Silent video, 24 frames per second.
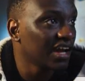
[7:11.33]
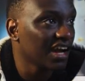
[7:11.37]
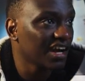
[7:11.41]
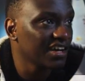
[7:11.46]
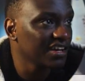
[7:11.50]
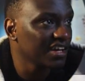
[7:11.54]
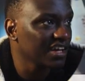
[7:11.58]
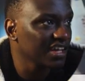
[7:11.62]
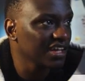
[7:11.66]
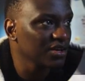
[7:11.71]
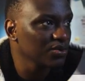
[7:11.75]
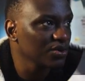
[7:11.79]

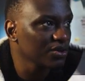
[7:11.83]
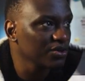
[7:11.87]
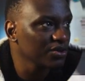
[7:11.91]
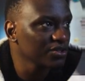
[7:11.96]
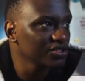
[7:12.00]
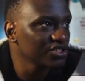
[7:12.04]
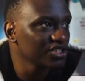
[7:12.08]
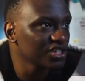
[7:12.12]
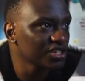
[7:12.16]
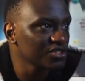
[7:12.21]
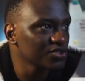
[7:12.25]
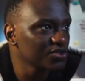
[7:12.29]
And again, we're
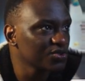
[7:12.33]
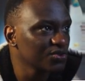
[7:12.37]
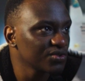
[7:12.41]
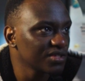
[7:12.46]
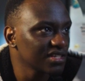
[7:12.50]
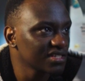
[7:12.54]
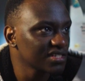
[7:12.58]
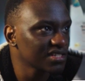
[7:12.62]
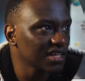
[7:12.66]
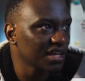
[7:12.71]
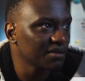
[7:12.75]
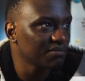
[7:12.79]
going to just do
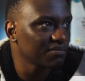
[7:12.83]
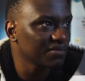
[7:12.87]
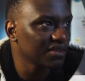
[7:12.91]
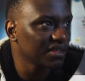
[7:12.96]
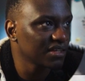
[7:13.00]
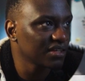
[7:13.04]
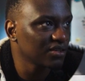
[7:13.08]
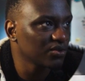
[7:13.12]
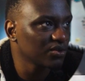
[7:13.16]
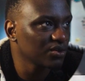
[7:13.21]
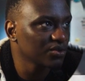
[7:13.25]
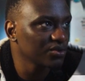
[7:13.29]
the same thing.